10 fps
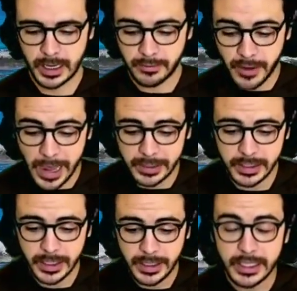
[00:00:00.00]
In
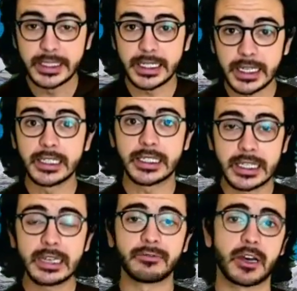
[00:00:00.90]
fact, this is
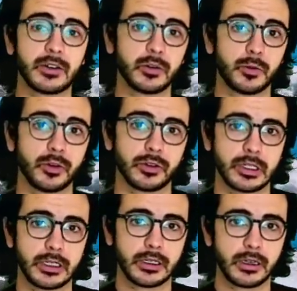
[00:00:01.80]
the final
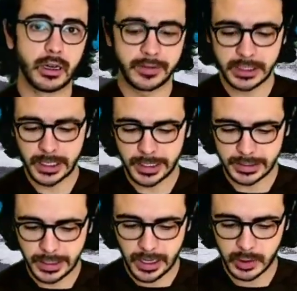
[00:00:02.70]
word of
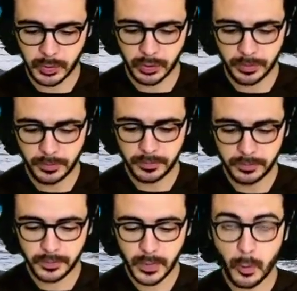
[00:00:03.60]
today's gospel.
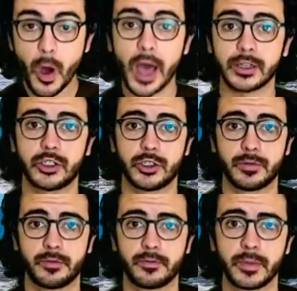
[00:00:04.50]
Watch.